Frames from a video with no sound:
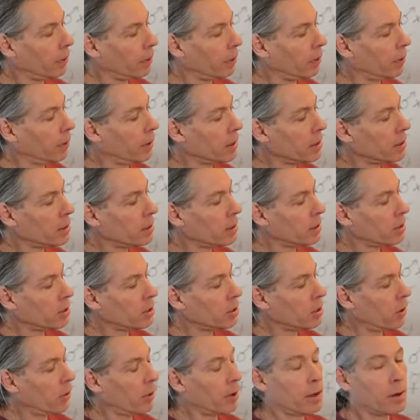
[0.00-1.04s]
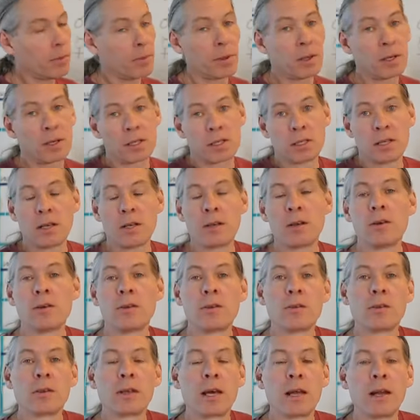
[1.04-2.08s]
this is showing a person
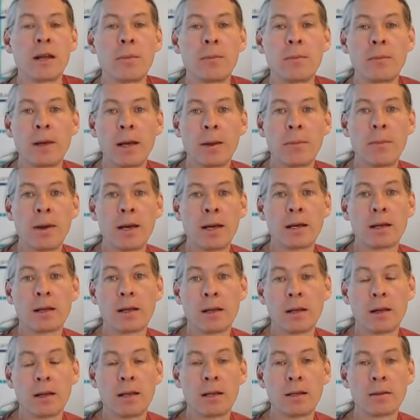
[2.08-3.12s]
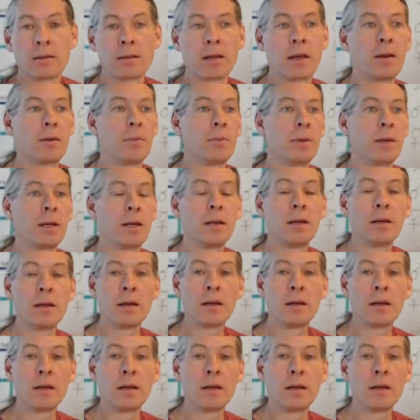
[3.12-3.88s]
who's going to is going to be